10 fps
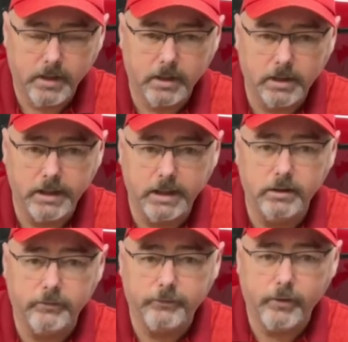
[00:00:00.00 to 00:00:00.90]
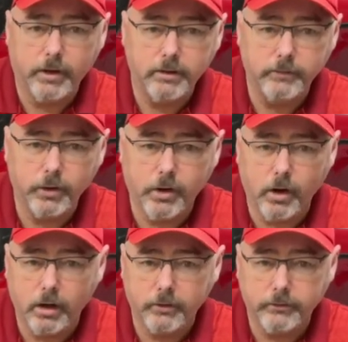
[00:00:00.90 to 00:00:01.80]
clean the front of your
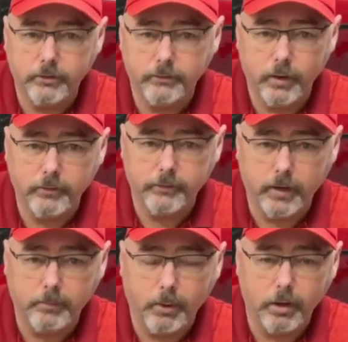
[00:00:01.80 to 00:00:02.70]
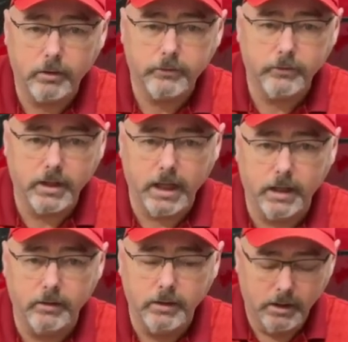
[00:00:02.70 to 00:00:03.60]
car, so the very front part. So
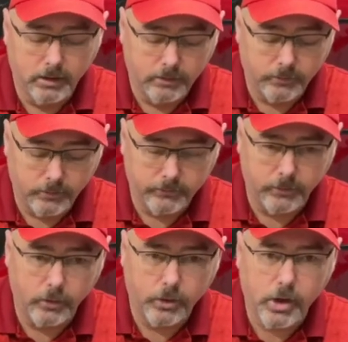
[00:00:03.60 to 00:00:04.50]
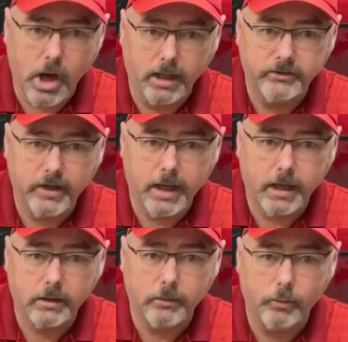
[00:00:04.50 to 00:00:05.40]
again, there's no
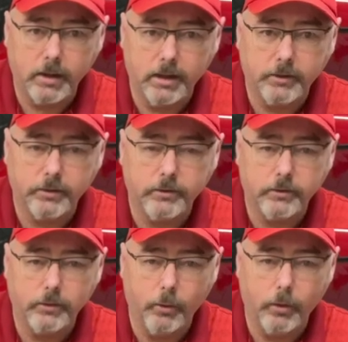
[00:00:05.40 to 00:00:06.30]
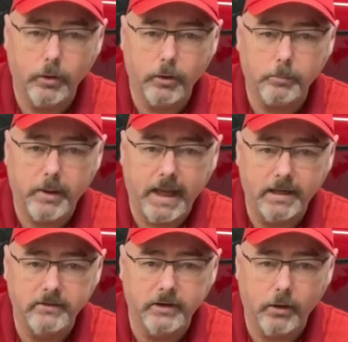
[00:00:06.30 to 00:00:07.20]
contact with your
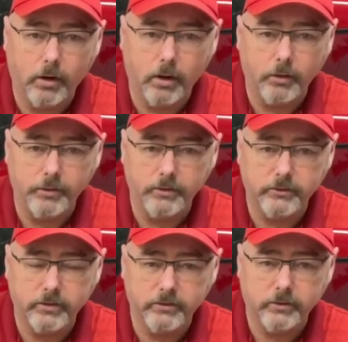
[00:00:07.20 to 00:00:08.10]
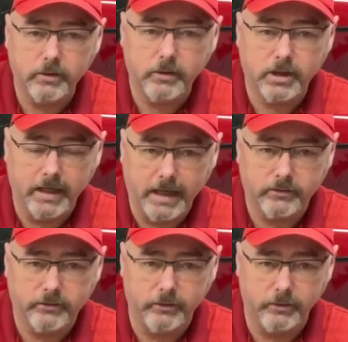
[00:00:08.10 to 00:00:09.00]
paint at all. This just
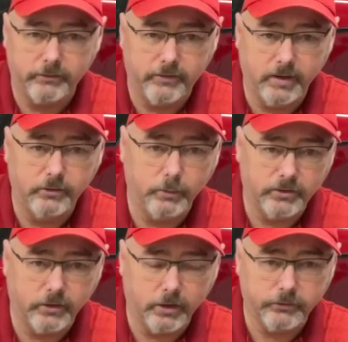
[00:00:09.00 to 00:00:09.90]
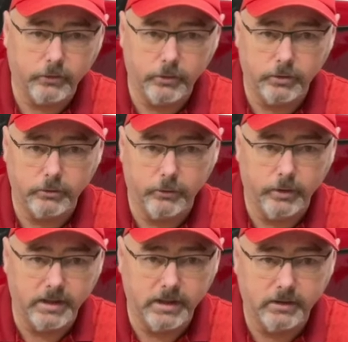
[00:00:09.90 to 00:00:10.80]
connects to the fins, which I'll show you during
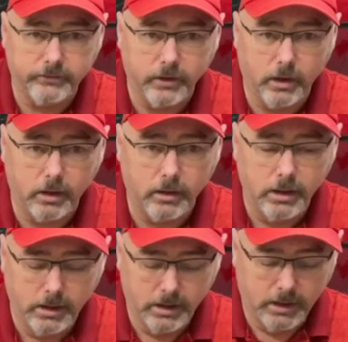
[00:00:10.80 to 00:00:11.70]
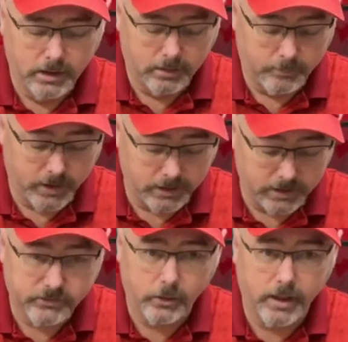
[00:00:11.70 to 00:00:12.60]
the install. But
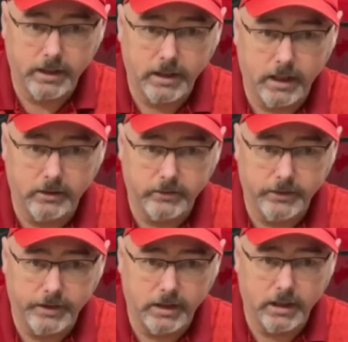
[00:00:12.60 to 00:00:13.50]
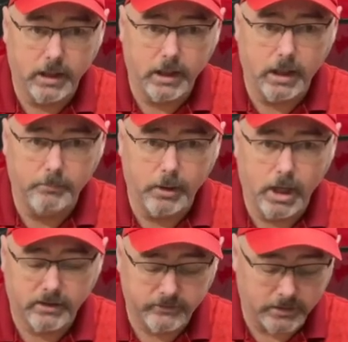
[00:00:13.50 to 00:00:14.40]
let's go ahead and get into the
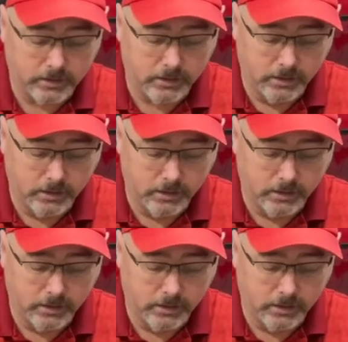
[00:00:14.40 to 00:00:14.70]
unboxing.